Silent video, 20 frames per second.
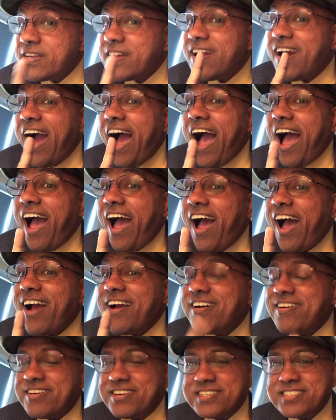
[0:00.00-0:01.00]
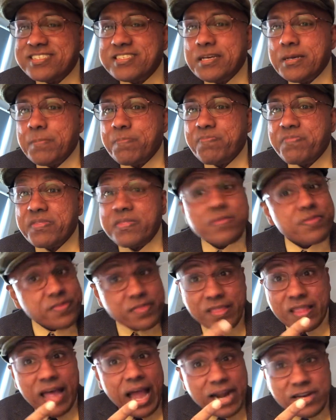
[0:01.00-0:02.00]
Congress,
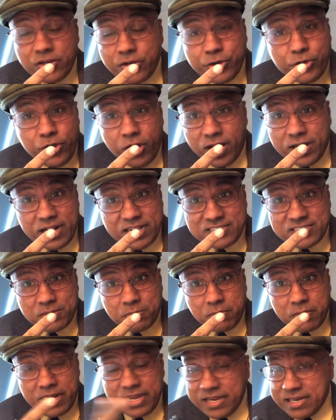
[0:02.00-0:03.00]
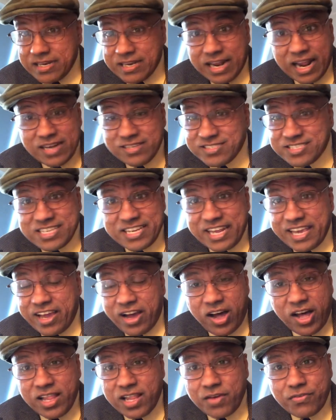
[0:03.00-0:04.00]
not New York Assembly, not City
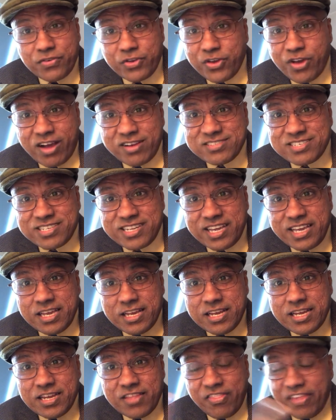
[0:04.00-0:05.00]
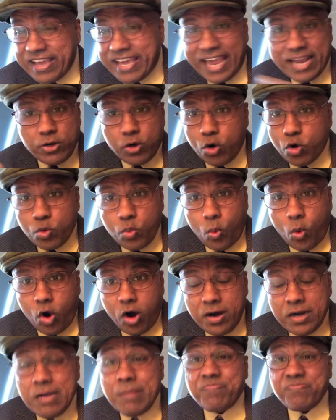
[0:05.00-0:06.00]
Hall of New York City. They can't go to
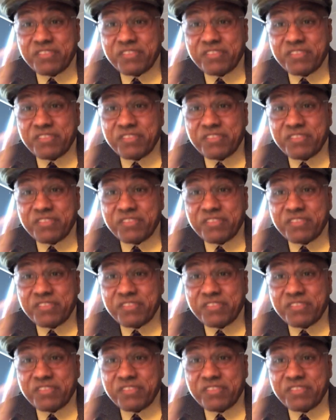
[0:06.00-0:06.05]
war.